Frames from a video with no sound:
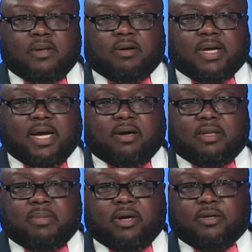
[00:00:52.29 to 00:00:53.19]
Now, Kyle,
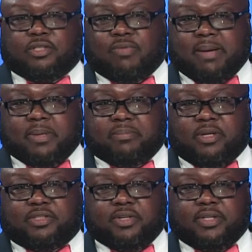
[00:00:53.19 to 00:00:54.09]
the Mariners wrap up
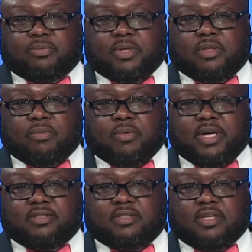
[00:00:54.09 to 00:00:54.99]
their series with the
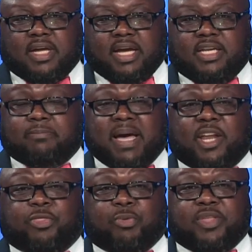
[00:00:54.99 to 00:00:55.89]
Reds tonight. He's
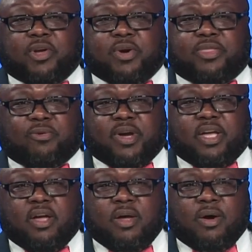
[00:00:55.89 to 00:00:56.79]
batting
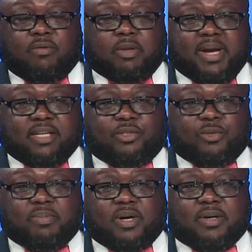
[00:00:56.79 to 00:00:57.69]
333 over the past
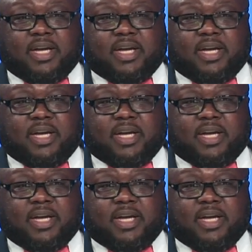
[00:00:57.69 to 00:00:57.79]
two ball